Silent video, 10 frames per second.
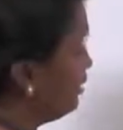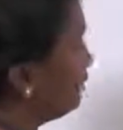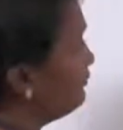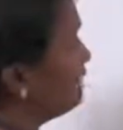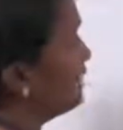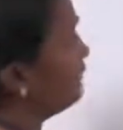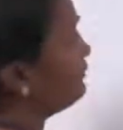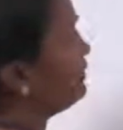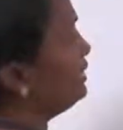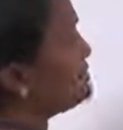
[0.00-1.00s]
Now we
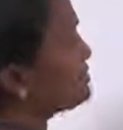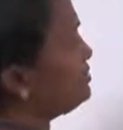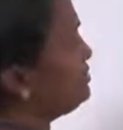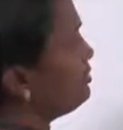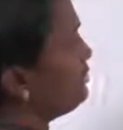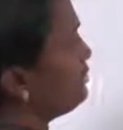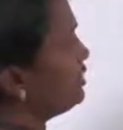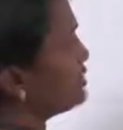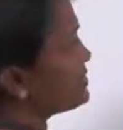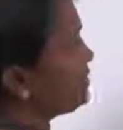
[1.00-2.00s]
have to insert
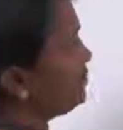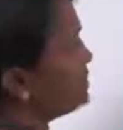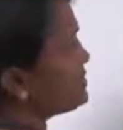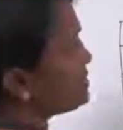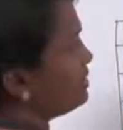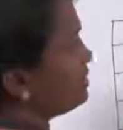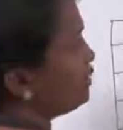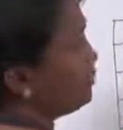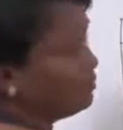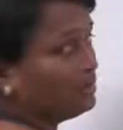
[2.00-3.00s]
these elements
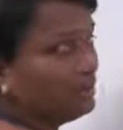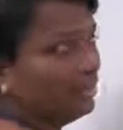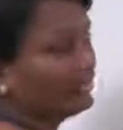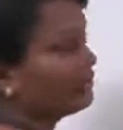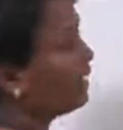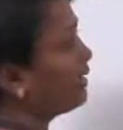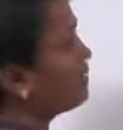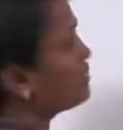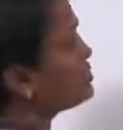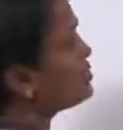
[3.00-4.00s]
into stack.
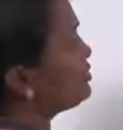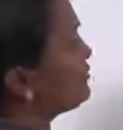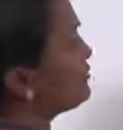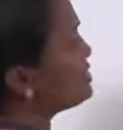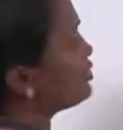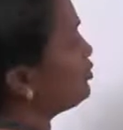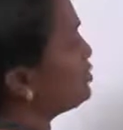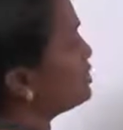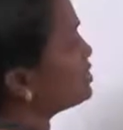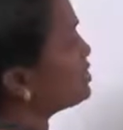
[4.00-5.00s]
So the first
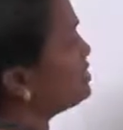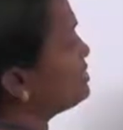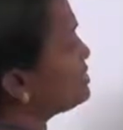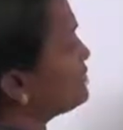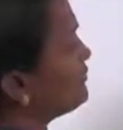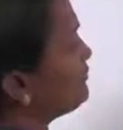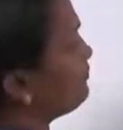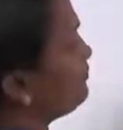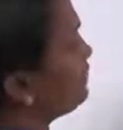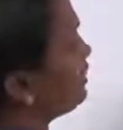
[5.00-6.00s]
operation is
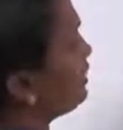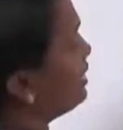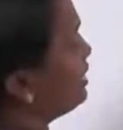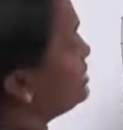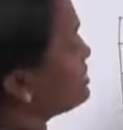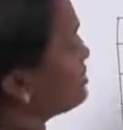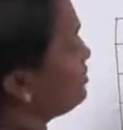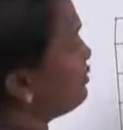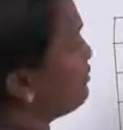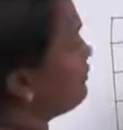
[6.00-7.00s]

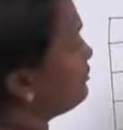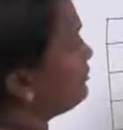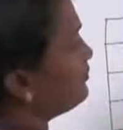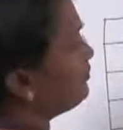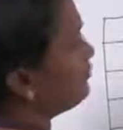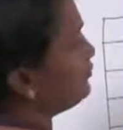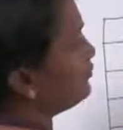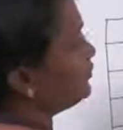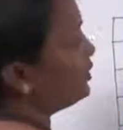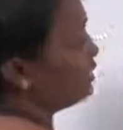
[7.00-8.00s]
insert of
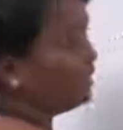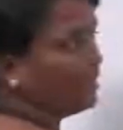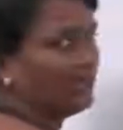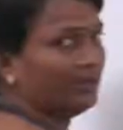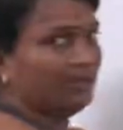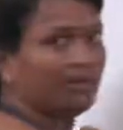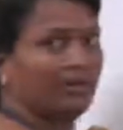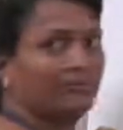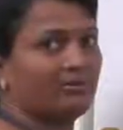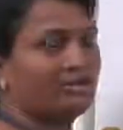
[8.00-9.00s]
AA.
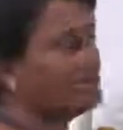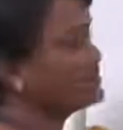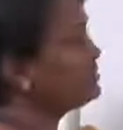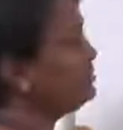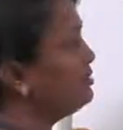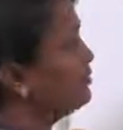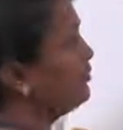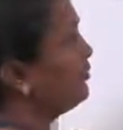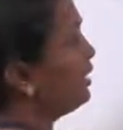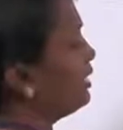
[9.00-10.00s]
We have to insert
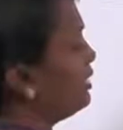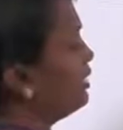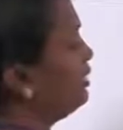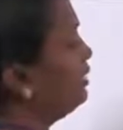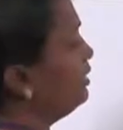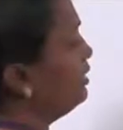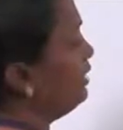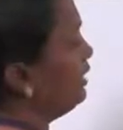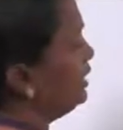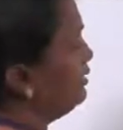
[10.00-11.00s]
AA.
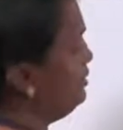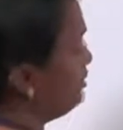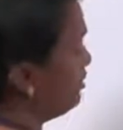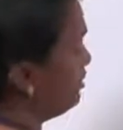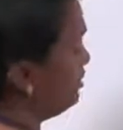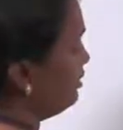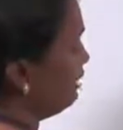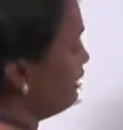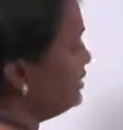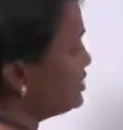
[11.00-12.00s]
And
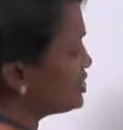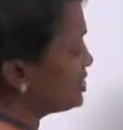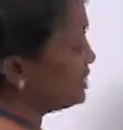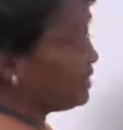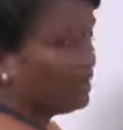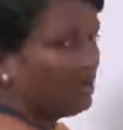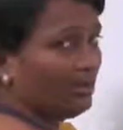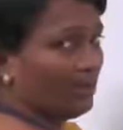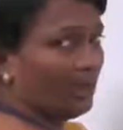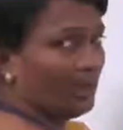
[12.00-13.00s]
initially there
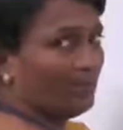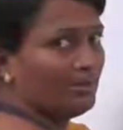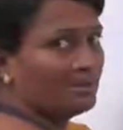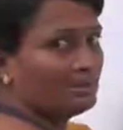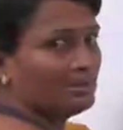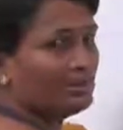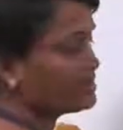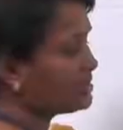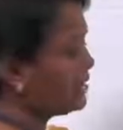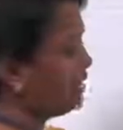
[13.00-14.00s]
are no elements in
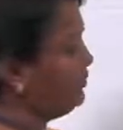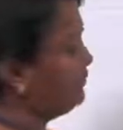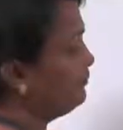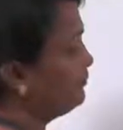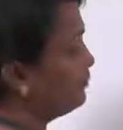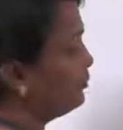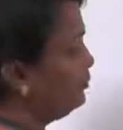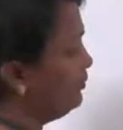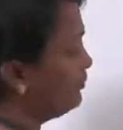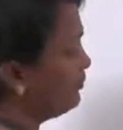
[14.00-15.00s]
the stack.
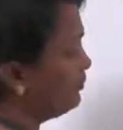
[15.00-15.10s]
So